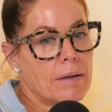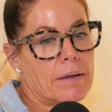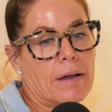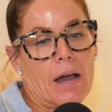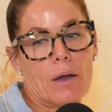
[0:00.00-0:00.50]

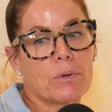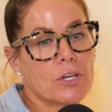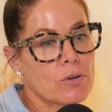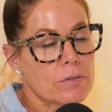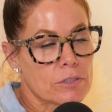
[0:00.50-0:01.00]
I would
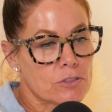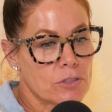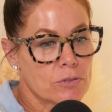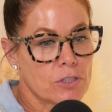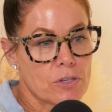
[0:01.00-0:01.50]
encourage
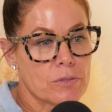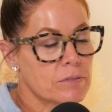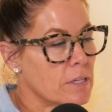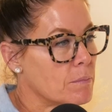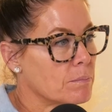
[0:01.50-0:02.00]
you to use
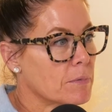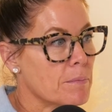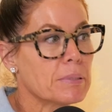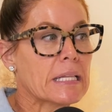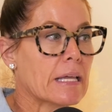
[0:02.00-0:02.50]
them
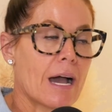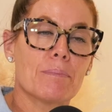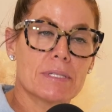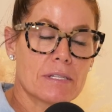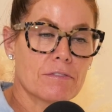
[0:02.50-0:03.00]
completely
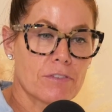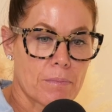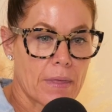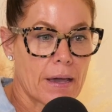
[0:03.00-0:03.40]
opposite from that.